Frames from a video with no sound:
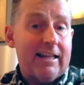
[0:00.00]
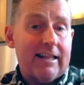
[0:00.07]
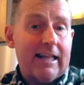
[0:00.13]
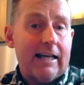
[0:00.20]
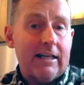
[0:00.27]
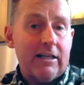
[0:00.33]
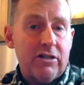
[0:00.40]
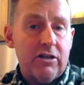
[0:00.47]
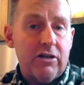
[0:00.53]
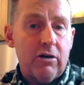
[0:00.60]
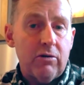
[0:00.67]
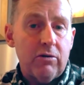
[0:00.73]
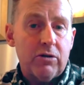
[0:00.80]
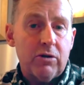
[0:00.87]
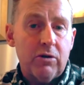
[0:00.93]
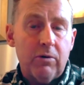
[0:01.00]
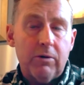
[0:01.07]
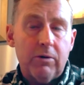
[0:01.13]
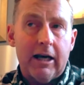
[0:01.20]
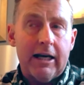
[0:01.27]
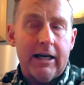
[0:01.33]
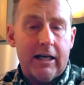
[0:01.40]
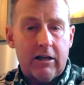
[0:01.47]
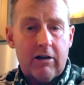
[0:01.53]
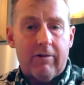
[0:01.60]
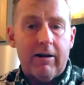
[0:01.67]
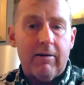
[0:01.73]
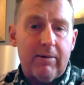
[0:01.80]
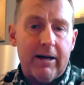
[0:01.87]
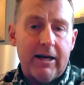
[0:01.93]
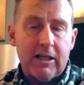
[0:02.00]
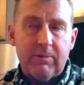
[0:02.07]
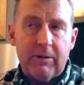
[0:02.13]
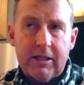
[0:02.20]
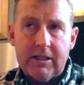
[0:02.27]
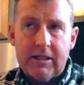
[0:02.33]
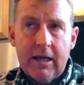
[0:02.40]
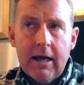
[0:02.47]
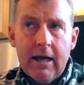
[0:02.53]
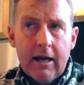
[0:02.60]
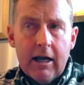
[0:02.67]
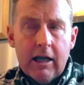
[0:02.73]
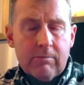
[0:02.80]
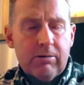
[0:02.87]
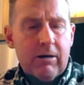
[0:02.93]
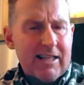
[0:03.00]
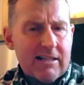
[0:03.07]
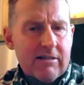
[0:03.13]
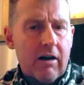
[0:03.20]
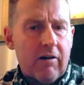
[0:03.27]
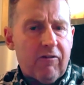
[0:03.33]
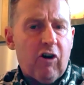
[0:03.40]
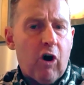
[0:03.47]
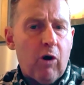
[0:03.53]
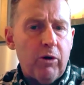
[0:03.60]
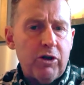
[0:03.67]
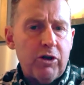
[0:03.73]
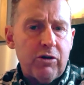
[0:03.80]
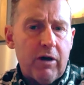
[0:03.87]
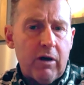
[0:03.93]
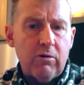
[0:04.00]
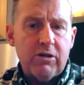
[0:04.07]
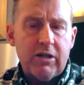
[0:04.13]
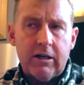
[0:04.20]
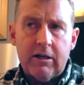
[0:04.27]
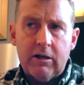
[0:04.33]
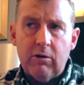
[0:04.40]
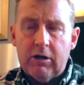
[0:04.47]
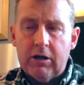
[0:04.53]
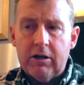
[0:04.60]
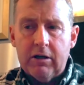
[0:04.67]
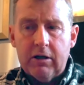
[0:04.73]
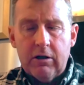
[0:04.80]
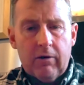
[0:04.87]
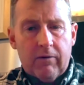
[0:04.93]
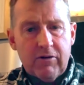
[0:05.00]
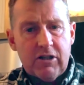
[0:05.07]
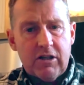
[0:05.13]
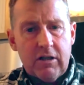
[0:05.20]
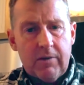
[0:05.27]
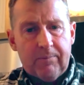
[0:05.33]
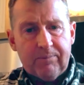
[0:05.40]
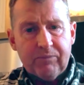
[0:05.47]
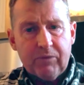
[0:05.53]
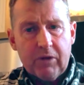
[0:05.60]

That is, so getting it in the right place. But it's pretty straightforward to use, and you can obviously